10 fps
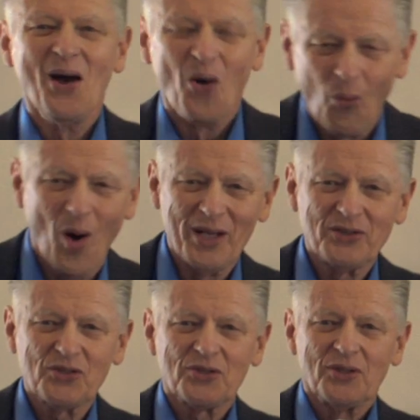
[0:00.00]

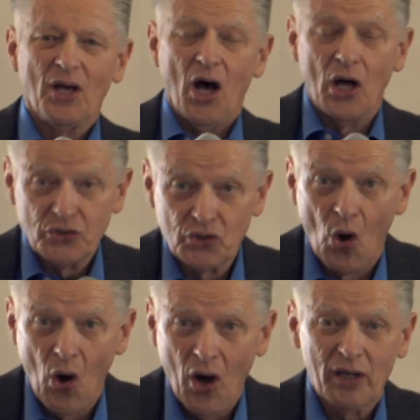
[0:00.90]
Once, a
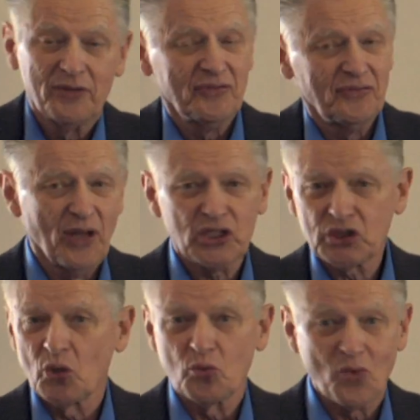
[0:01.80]
dog flushed
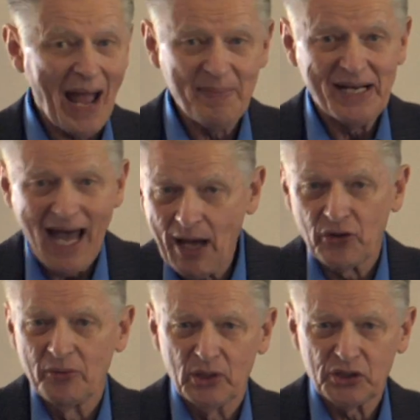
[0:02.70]
a rabbit out of
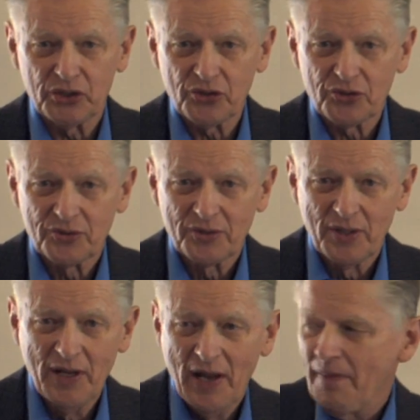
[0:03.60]
the bushes.
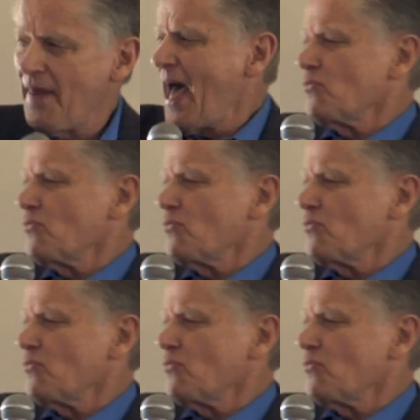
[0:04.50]
That